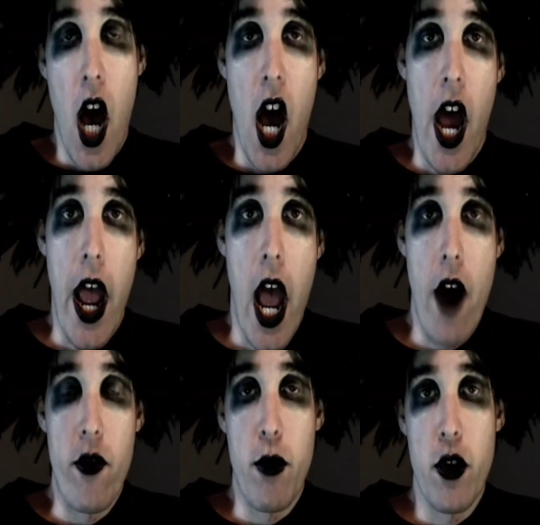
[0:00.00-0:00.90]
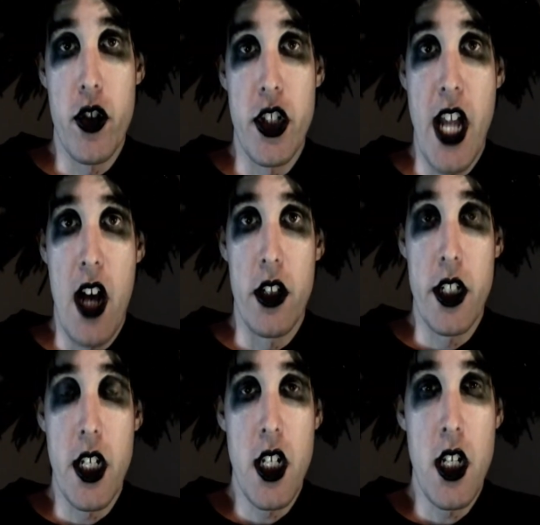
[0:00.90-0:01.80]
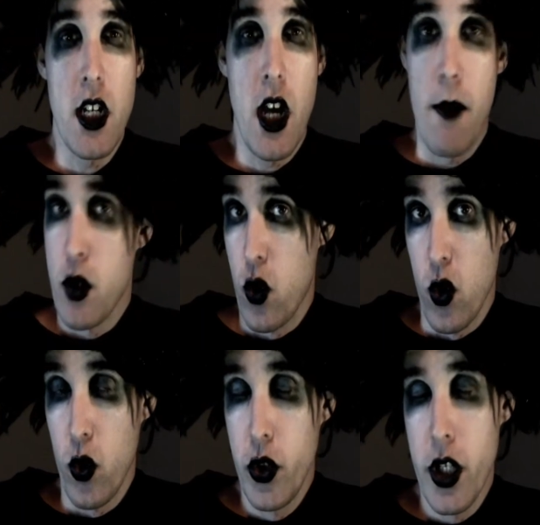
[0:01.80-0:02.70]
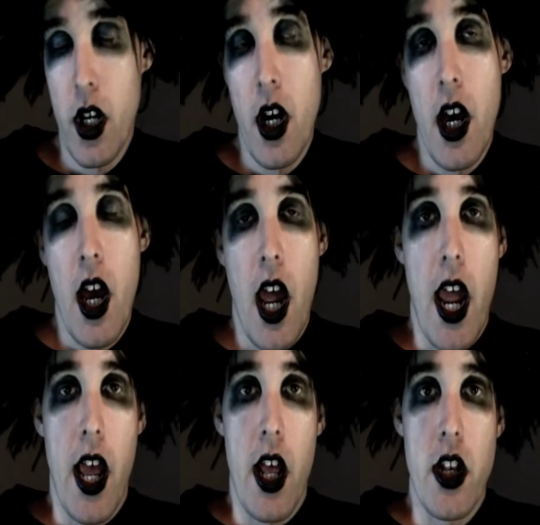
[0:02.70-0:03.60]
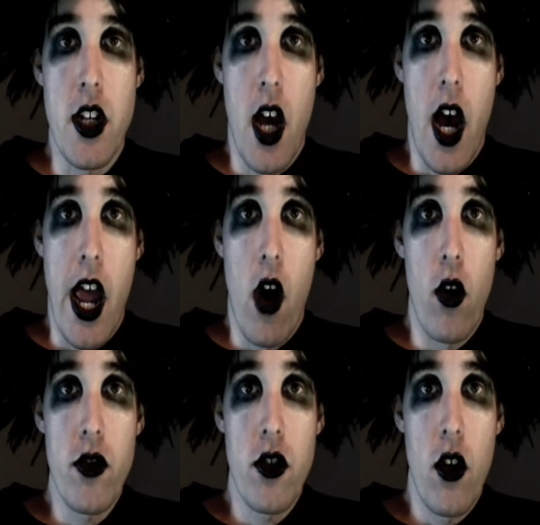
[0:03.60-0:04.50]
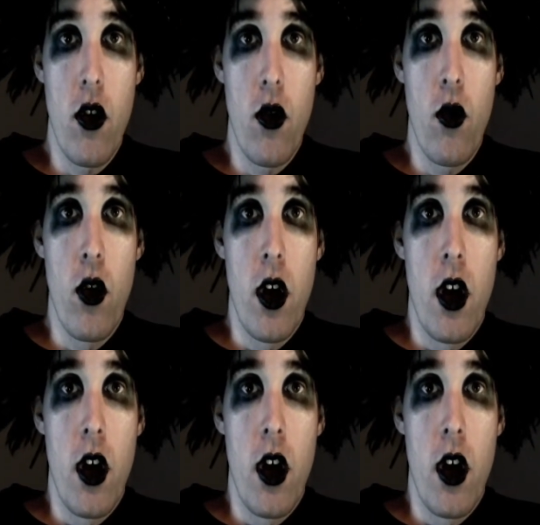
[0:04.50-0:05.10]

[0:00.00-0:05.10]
I have a personality, I'm told, and I also